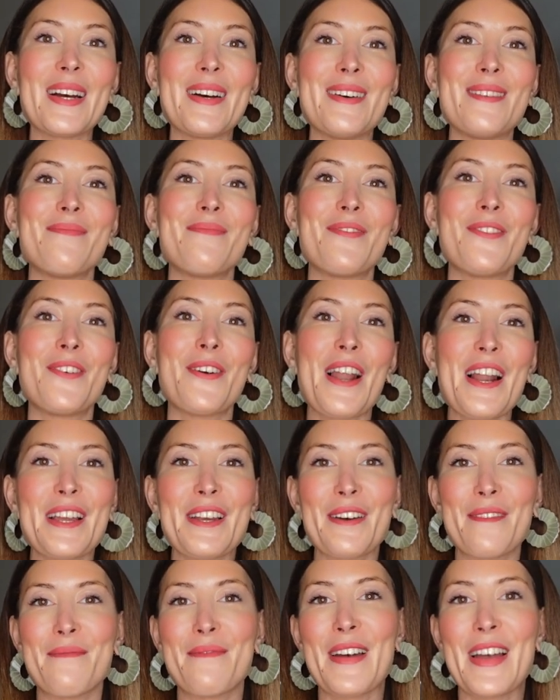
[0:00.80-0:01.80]
Welcome,
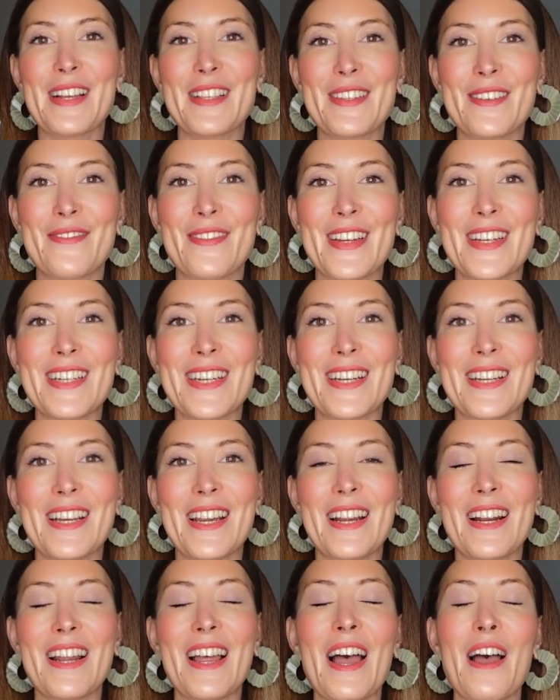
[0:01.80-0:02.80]
welcome back to my
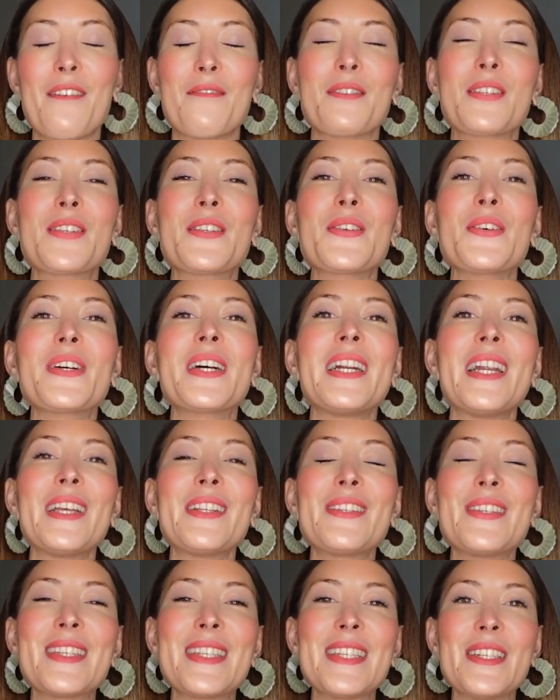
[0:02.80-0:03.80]
channel. I'm so
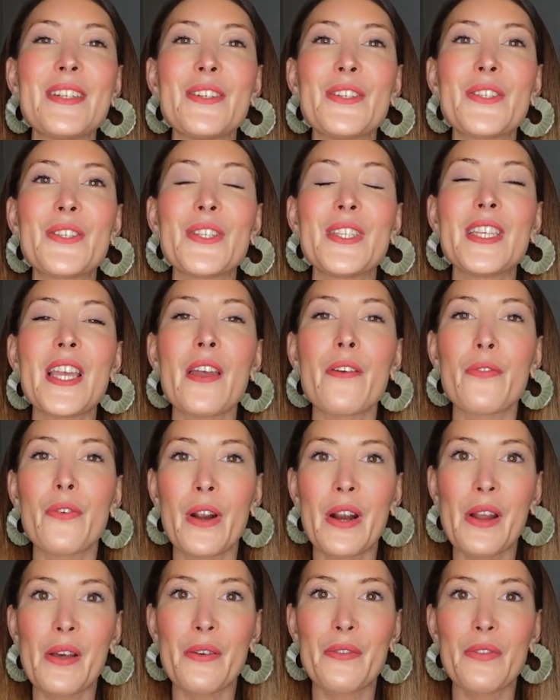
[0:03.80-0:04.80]
glad to see you today for
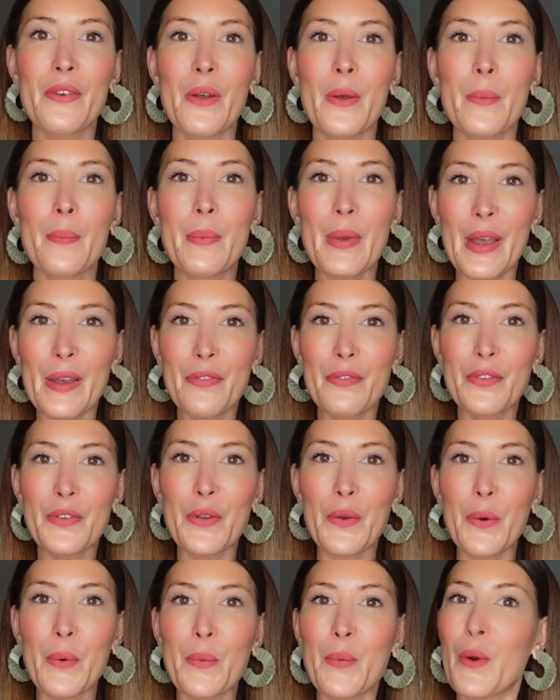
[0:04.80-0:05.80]
another
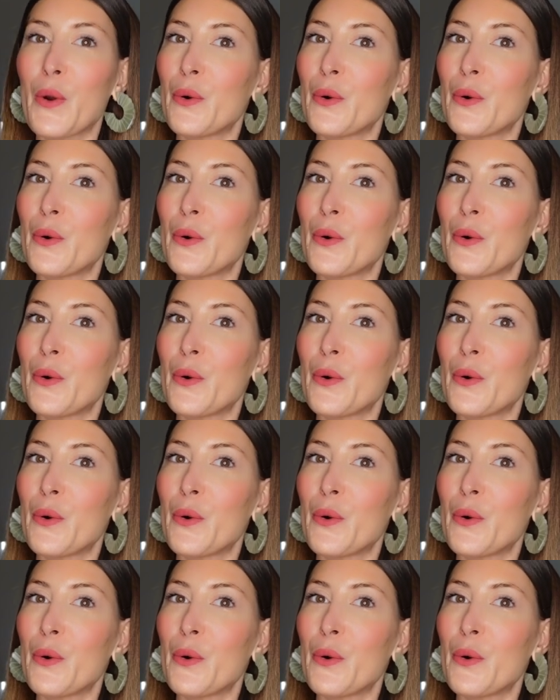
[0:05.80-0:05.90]
perfume